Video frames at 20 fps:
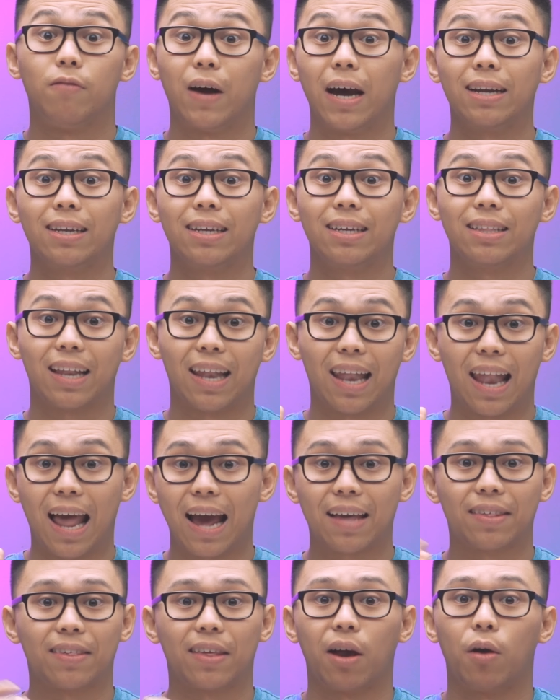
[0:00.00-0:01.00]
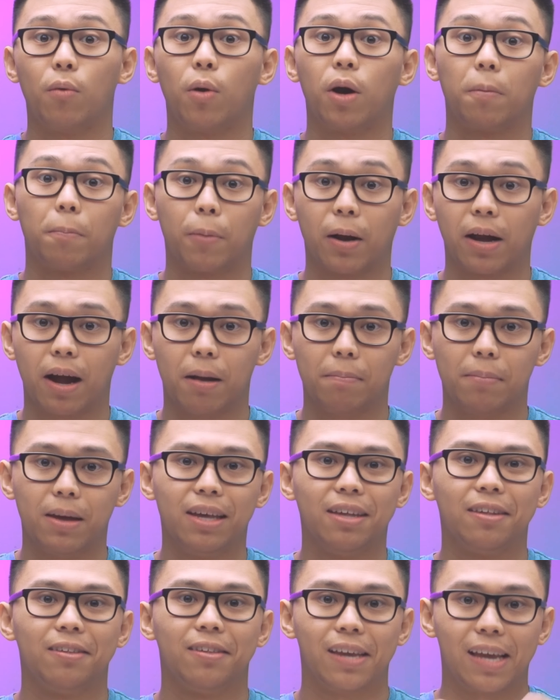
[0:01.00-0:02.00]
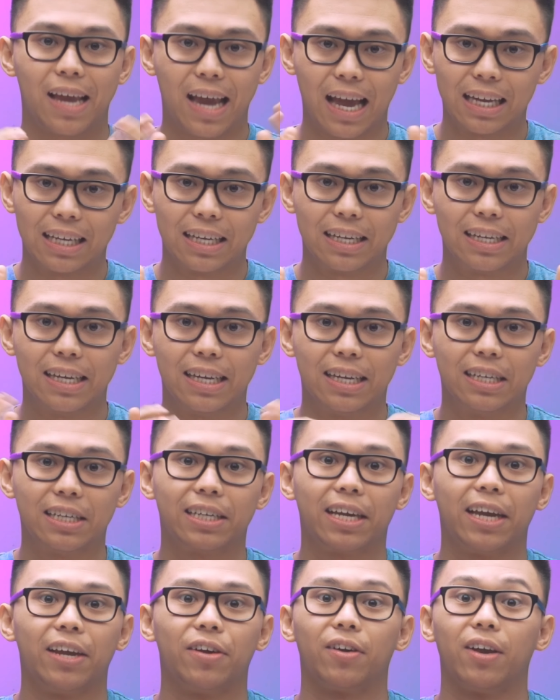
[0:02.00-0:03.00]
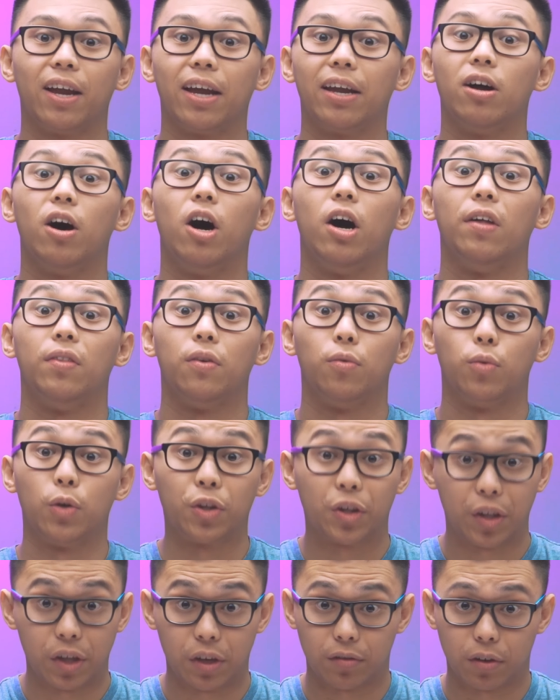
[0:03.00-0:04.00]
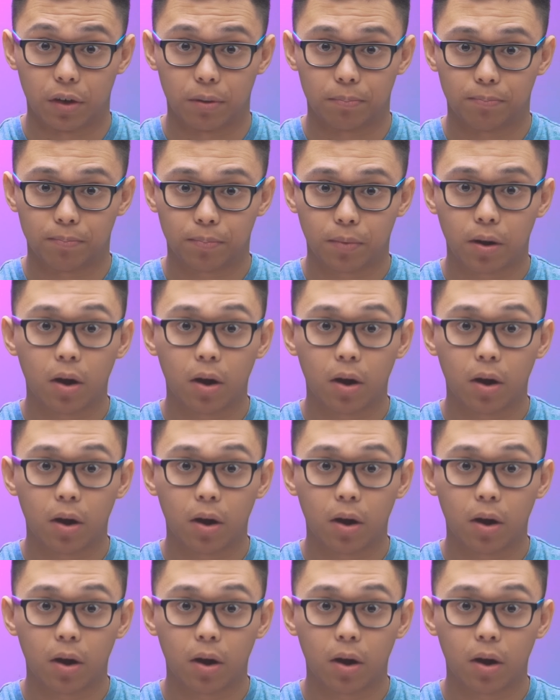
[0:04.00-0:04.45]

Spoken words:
Finally, the last thing I want to bring up is the LED indicator light on the receiver.